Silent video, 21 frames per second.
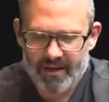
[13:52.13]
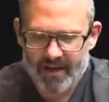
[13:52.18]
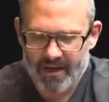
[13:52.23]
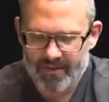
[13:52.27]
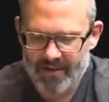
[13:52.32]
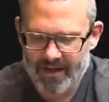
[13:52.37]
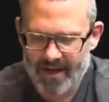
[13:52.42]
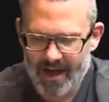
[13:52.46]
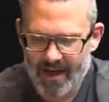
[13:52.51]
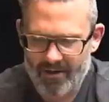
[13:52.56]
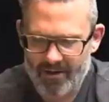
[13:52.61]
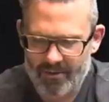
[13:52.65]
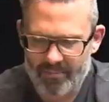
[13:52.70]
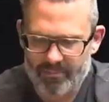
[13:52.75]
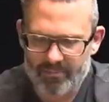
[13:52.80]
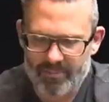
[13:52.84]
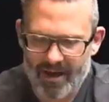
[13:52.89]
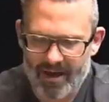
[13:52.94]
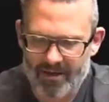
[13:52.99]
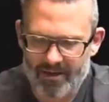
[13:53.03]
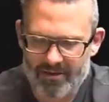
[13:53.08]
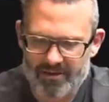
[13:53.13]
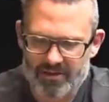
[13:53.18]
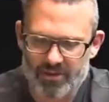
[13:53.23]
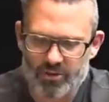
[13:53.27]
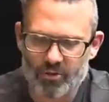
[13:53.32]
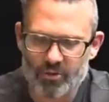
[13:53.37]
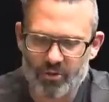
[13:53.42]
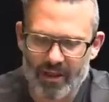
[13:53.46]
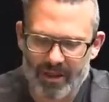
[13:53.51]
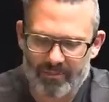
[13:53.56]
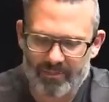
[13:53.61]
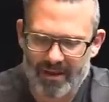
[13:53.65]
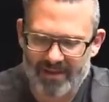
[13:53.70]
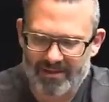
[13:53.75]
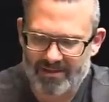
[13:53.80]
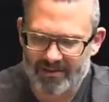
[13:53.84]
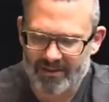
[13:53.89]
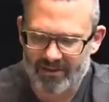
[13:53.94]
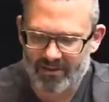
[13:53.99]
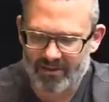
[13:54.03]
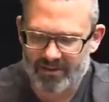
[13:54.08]
and then how to how to do like
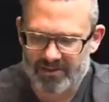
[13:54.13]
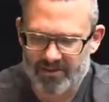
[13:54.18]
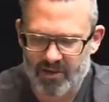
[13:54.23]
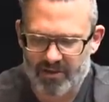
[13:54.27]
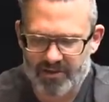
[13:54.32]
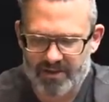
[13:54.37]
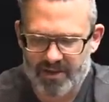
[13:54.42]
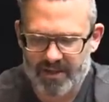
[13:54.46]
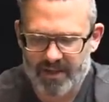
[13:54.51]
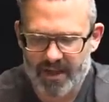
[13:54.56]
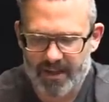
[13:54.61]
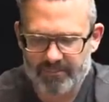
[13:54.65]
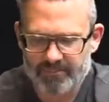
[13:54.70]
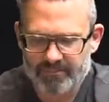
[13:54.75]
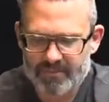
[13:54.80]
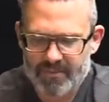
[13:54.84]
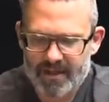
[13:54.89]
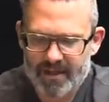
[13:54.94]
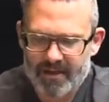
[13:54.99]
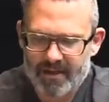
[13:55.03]
basically a little star set game,